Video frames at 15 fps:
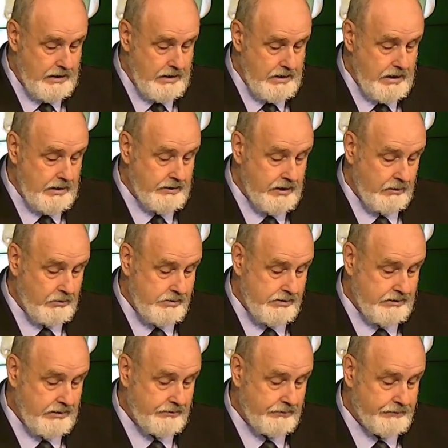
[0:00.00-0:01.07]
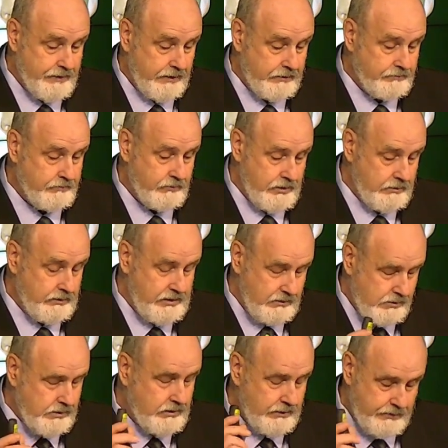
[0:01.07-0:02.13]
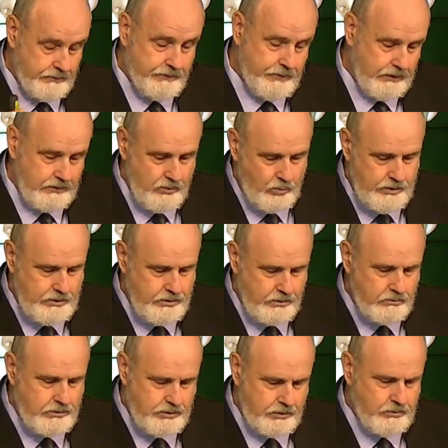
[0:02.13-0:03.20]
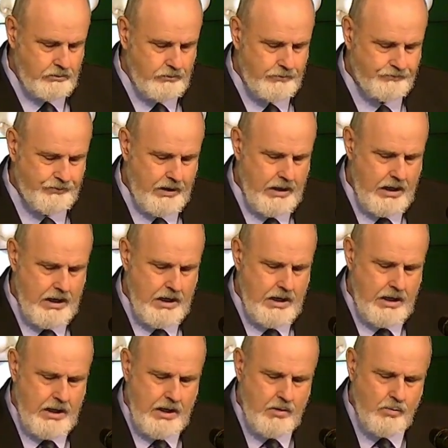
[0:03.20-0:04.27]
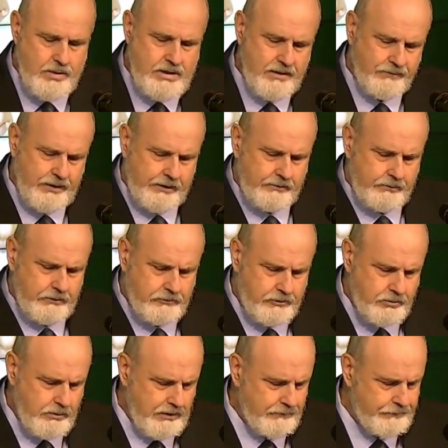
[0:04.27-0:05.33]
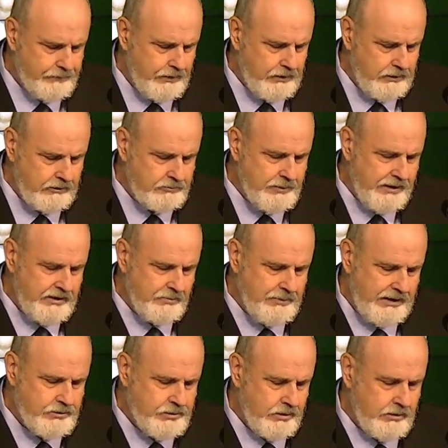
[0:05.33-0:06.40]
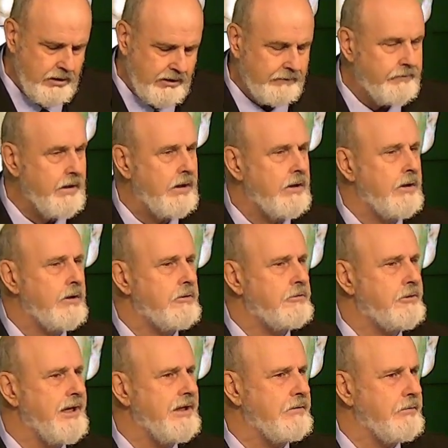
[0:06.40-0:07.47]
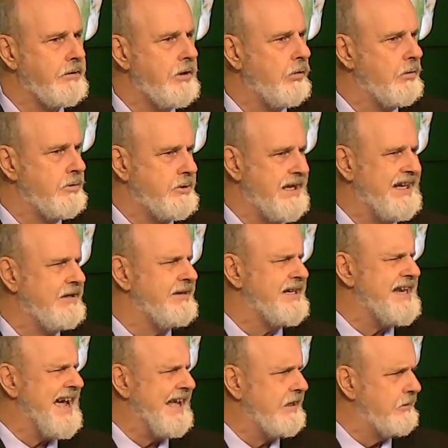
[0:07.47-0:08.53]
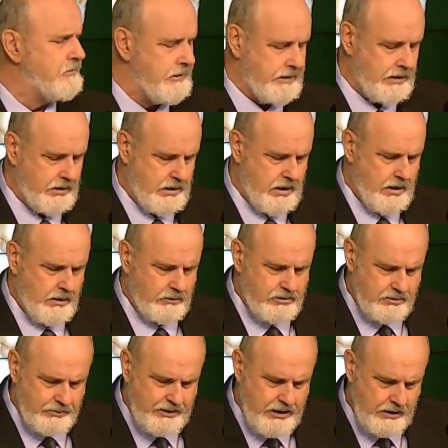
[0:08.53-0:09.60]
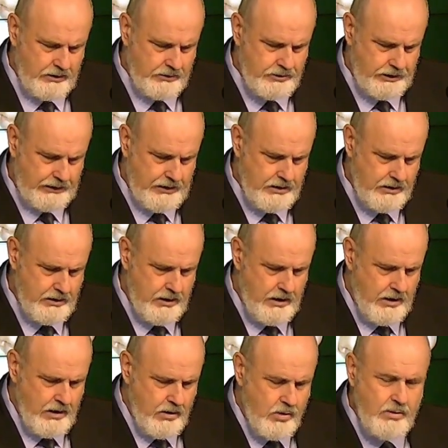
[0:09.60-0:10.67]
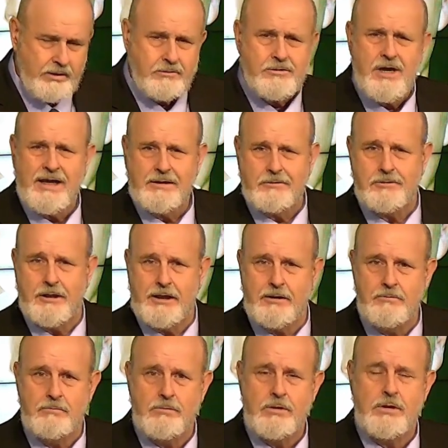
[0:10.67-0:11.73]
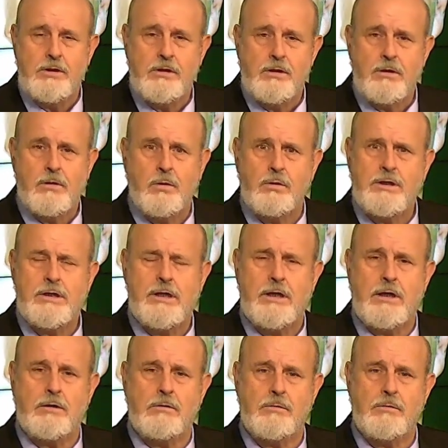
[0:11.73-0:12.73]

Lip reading: And there is another thing that we do too. We give utterance to our feelings by the mention of sacred or sacredizing terminology. Who has not said, "Holy cow"?